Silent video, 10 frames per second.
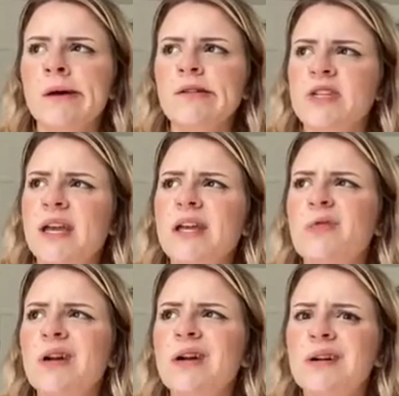
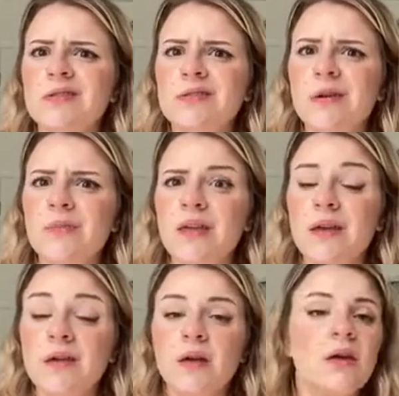January or
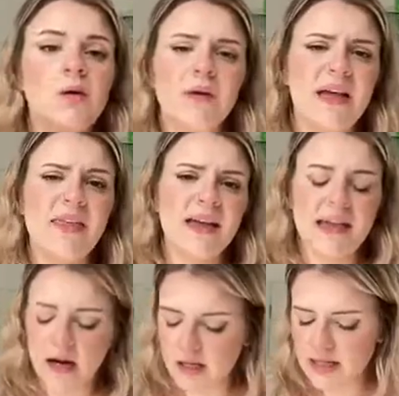something. We had that
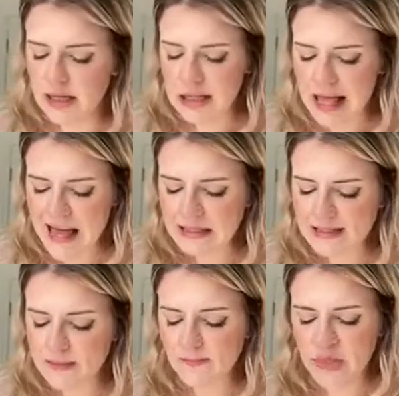keratin
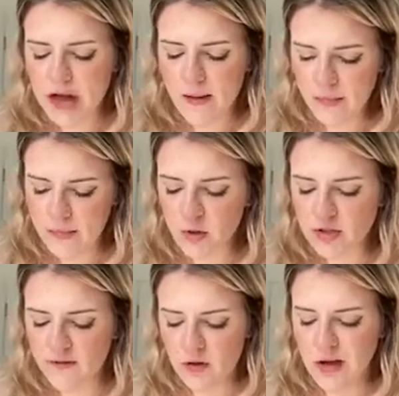class, and
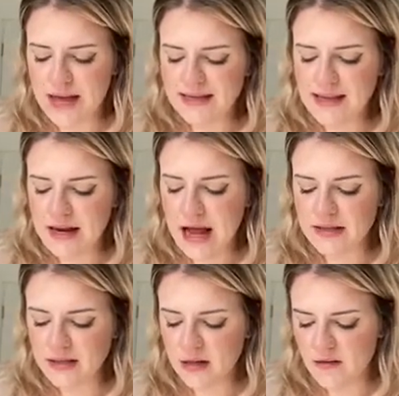most of you guys had gotten
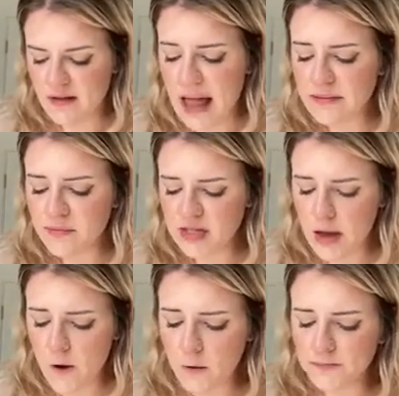certified.
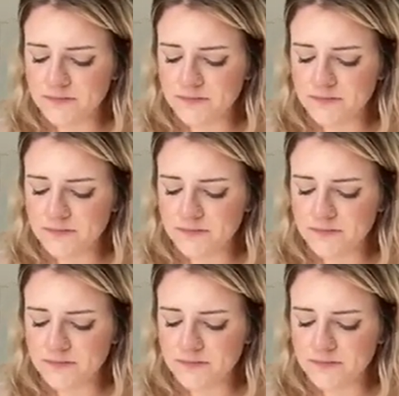So